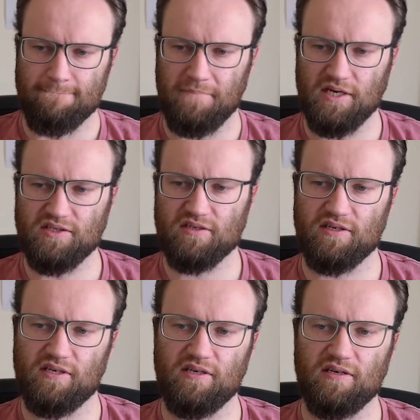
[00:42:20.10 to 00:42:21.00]

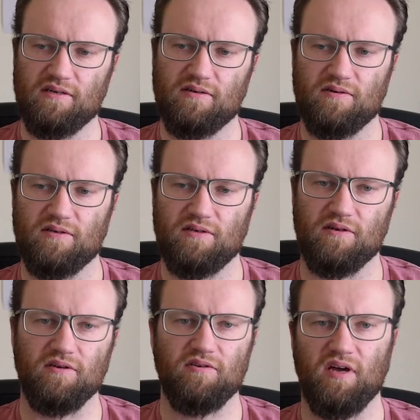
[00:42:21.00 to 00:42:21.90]
basically, you
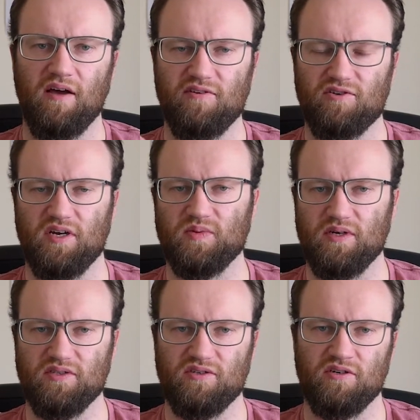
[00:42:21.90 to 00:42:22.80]
know, you have your
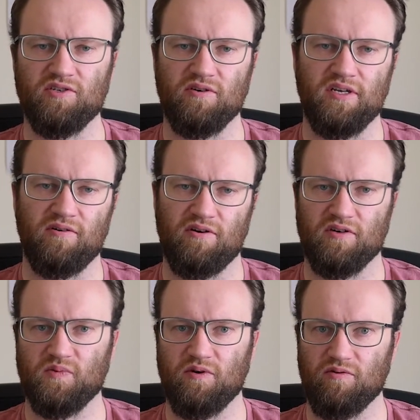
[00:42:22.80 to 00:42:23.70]
transplant surgery, you're in
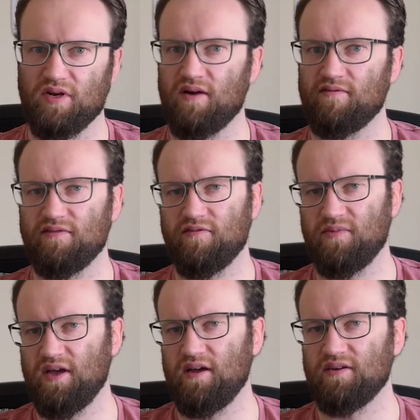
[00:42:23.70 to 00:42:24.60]
hospital recovering from
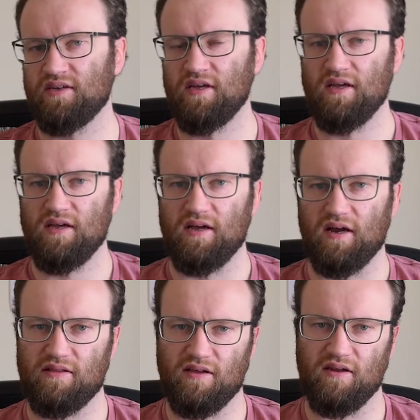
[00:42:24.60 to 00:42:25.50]
that,
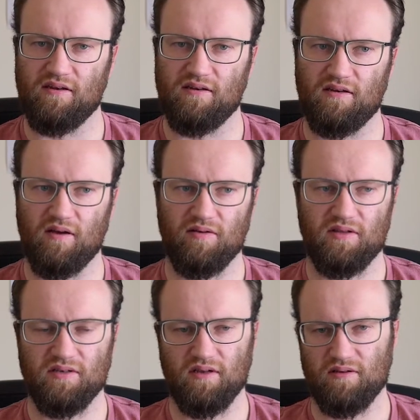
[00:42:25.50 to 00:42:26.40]
and then
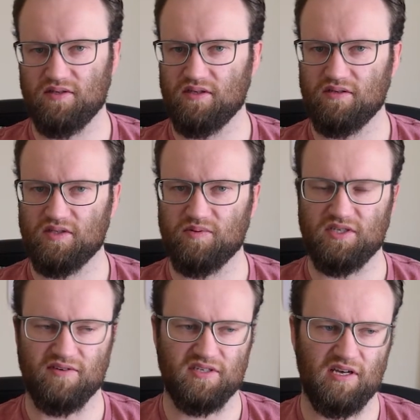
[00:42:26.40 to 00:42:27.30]

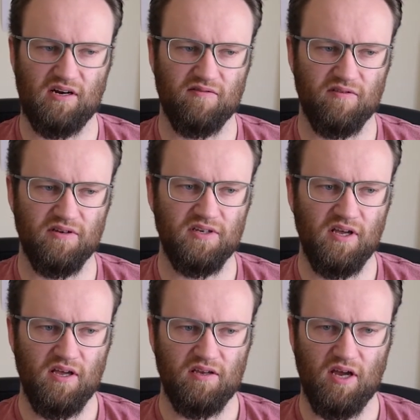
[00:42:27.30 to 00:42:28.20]
specific to the Alfred,
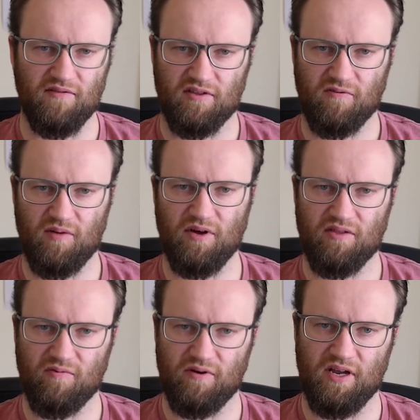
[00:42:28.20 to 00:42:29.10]
you have a
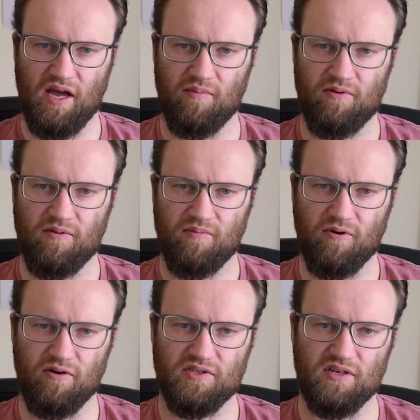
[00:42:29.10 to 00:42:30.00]
3-month rehab
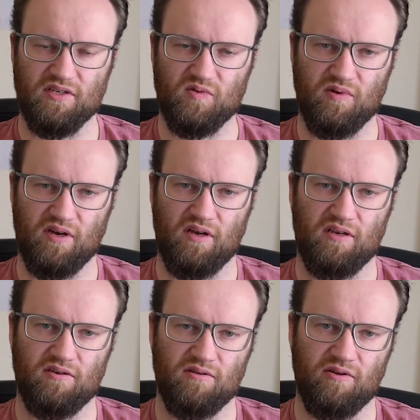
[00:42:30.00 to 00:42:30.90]
process where
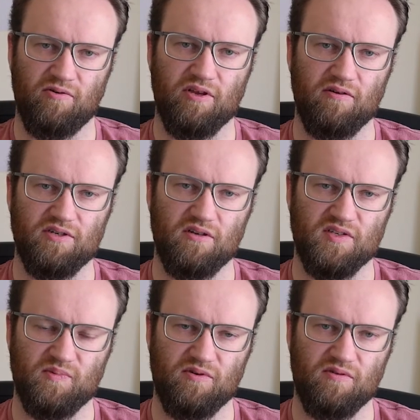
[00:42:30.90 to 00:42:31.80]
you're literally going to the
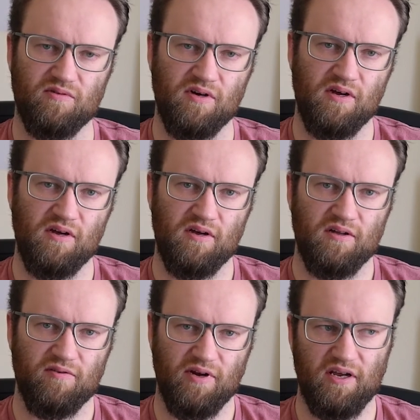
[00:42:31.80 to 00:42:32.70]
hospital
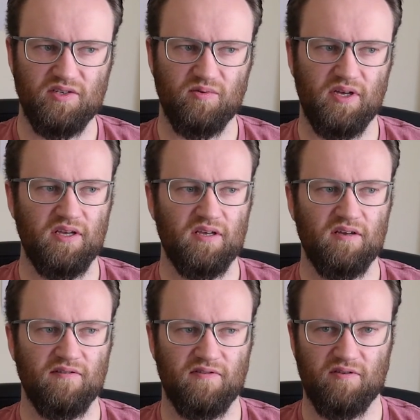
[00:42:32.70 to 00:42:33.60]
3 days a week
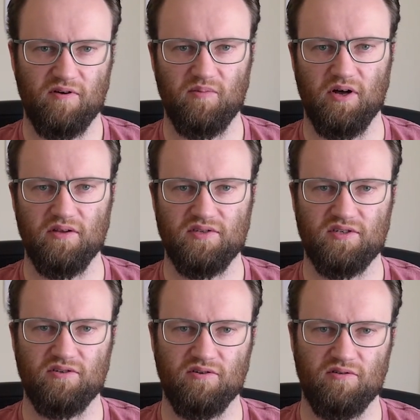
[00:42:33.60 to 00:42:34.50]
for 3 months
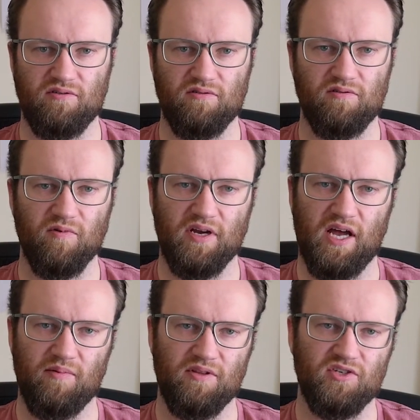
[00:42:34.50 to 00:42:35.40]
to do
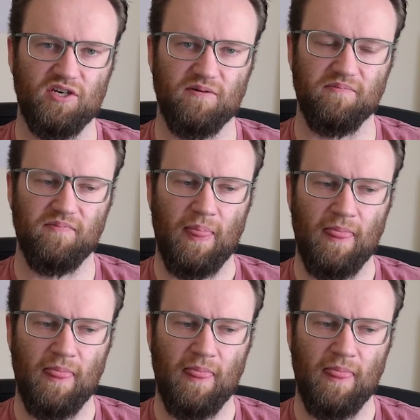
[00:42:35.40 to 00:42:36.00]
rehab in the gym,